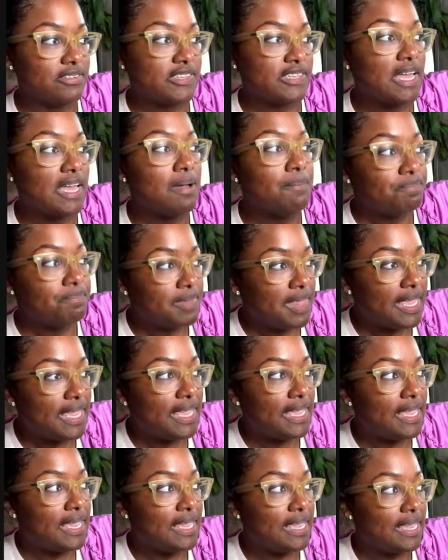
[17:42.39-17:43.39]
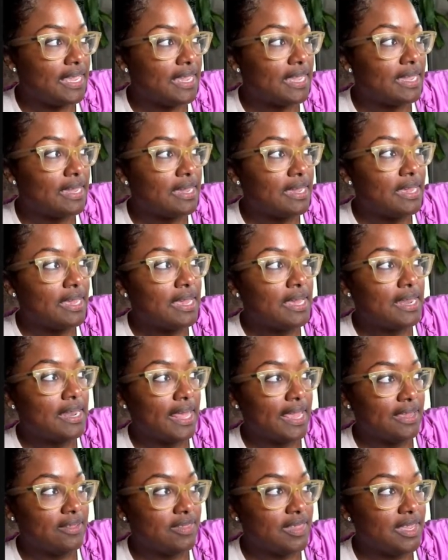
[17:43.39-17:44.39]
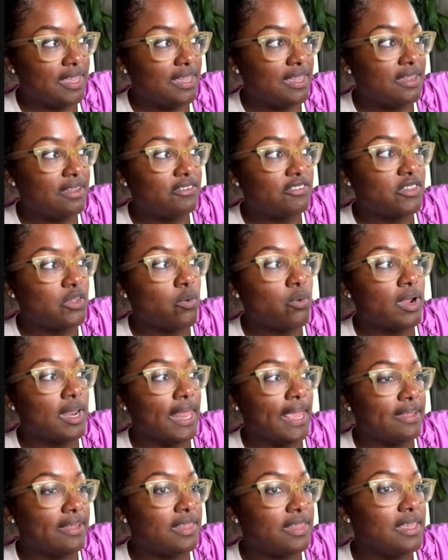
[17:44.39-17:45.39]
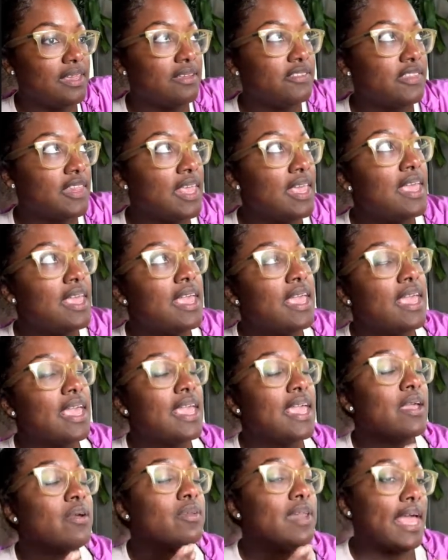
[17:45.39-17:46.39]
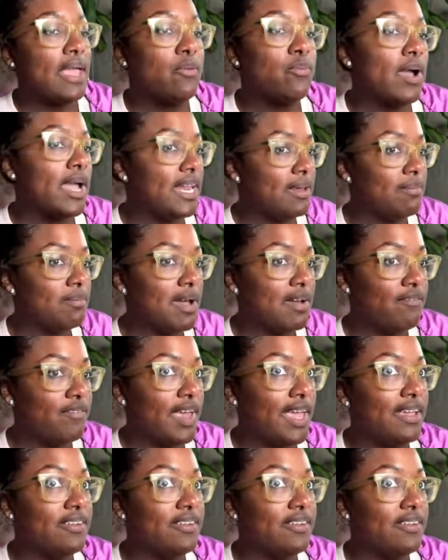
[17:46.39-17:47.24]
something like this or like this, like right in my face.